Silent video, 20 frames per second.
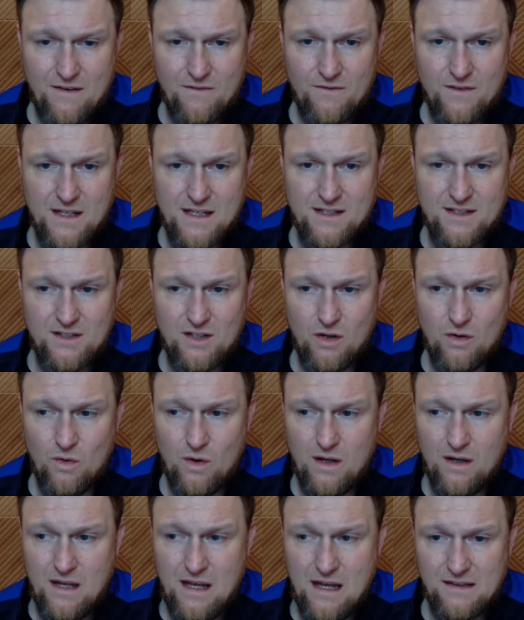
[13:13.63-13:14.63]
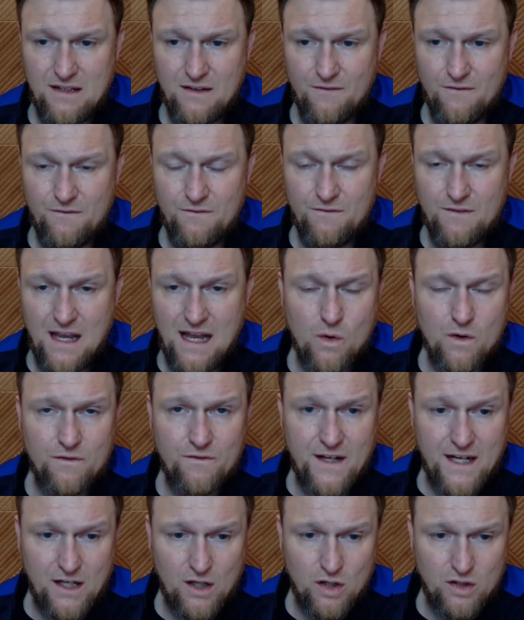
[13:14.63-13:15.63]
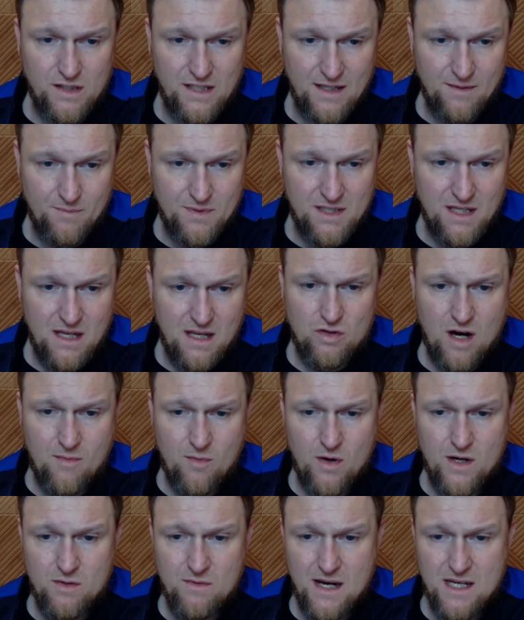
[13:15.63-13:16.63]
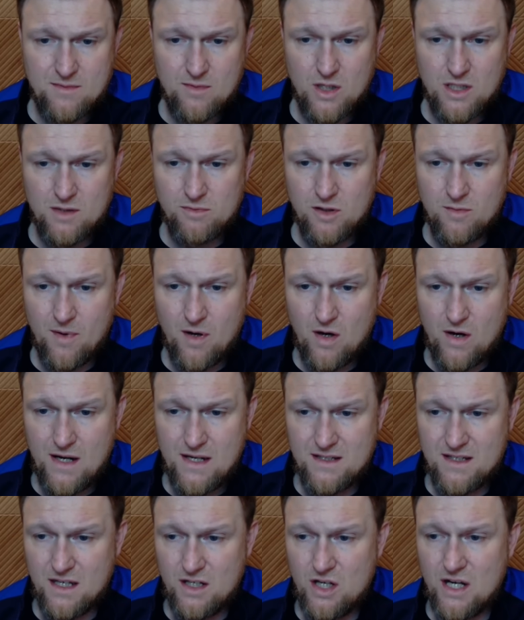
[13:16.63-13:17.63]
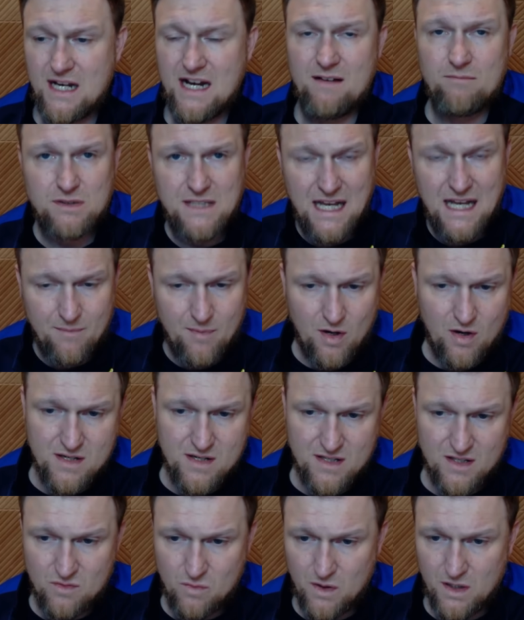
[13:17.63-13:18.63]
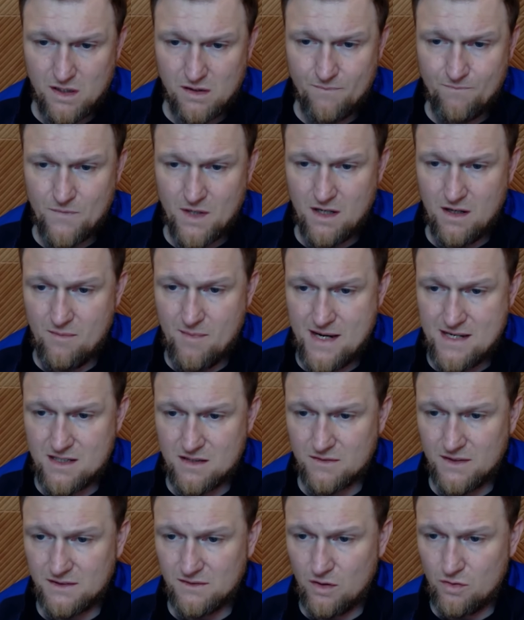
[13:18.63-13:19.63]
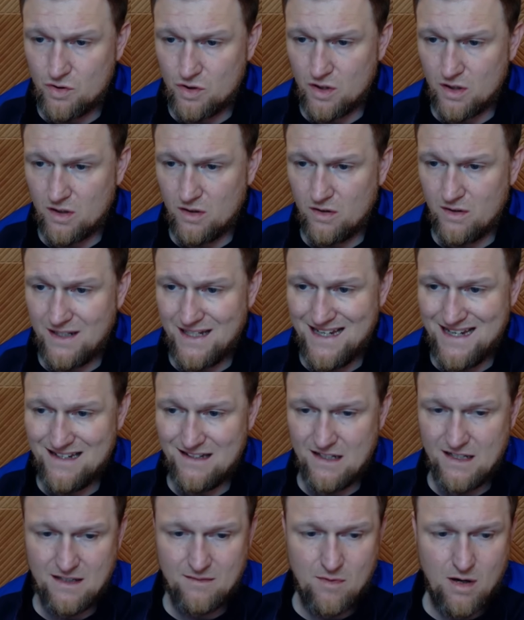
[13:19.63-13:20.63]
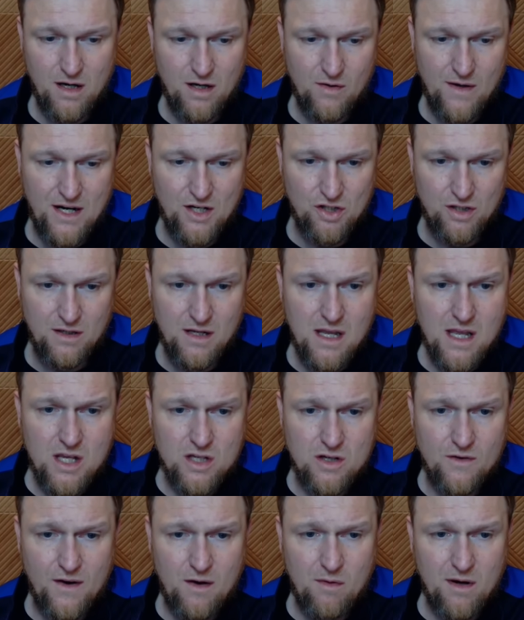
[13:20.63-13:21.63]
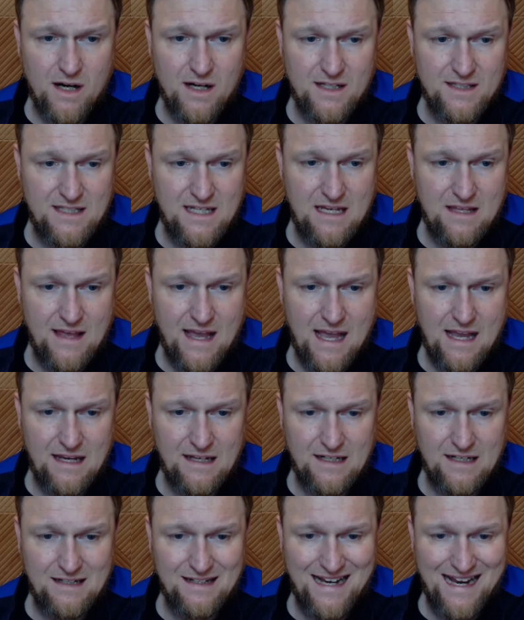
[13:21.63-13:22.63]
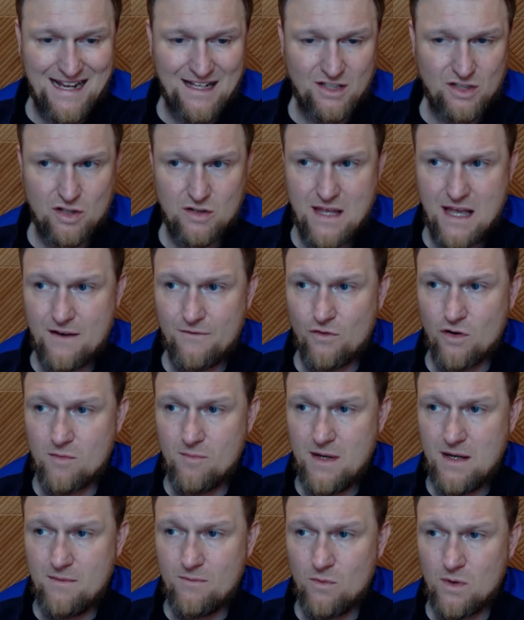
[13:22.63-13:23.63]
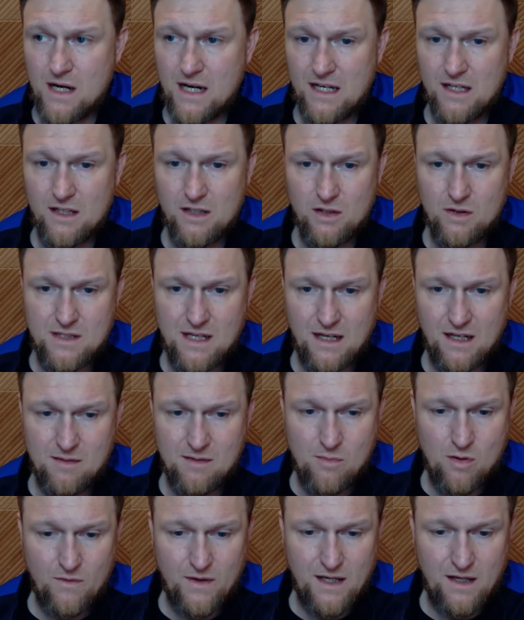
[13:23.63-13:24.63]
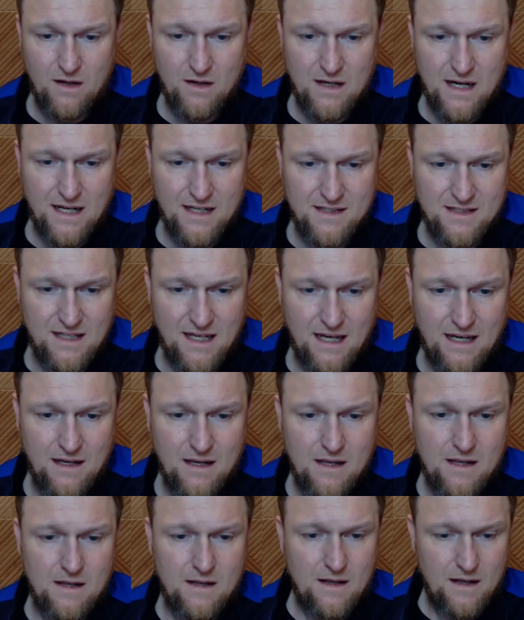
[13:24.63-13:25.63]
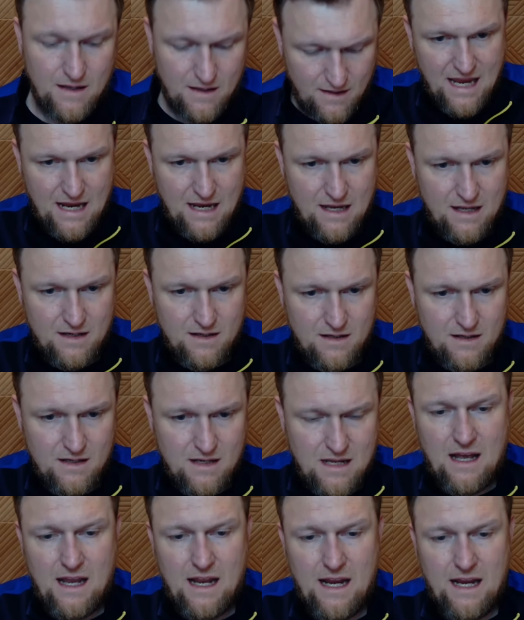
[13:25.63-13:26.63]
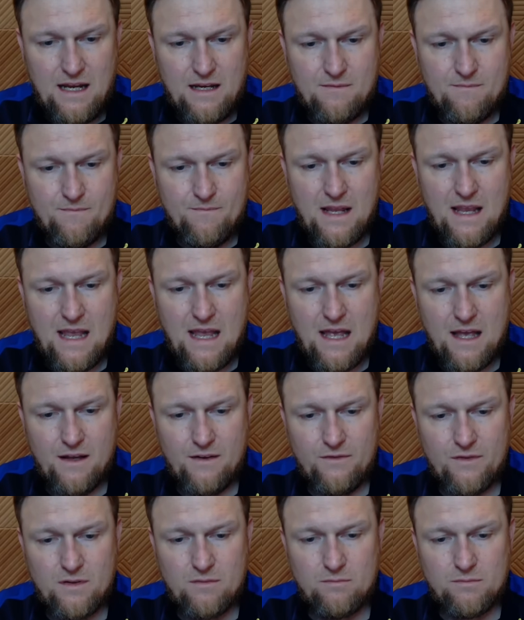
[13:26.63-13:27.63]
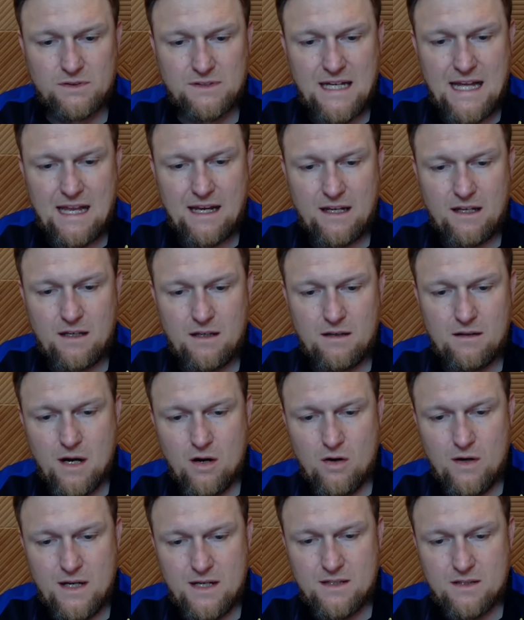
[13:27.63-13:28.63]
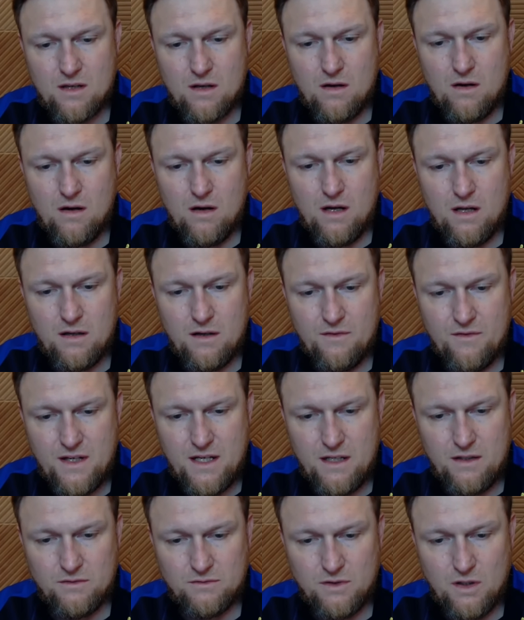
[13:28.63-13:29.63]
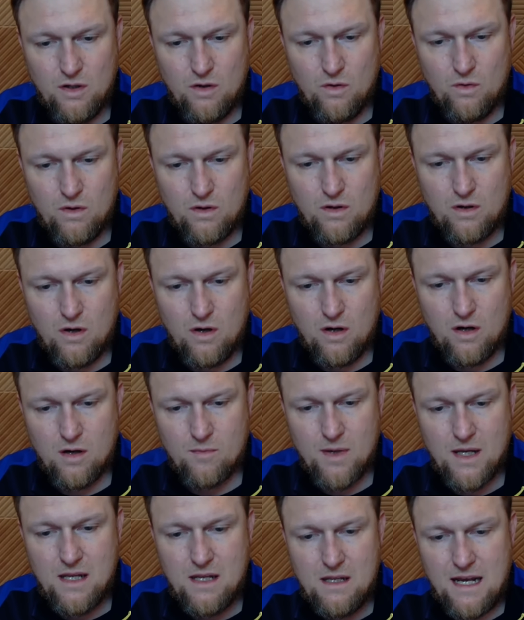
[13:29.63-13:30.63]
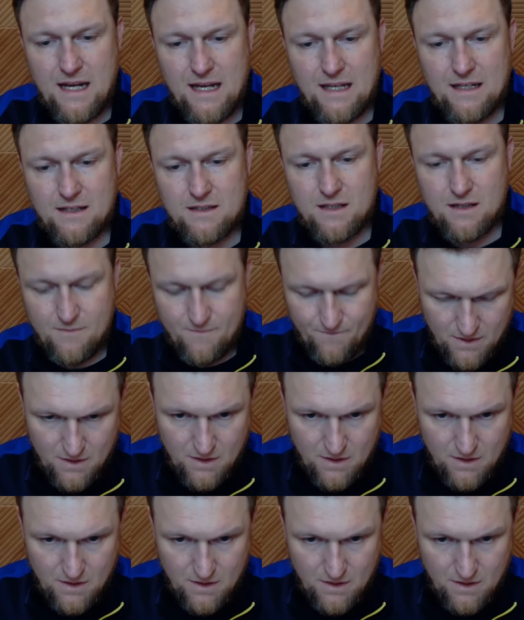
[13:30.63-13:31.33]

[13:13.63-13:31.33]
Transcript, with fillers: you have this. So at the your fingertips, strawberries, raspberries, blueberries. You can have blackberries as well. Uh, amazingly low sugar. Eat in moderation. So if I wanted to see that, it didn't answer that for me. What I can do is I can come over here and I can say, can I have blackberries on the low carb diet?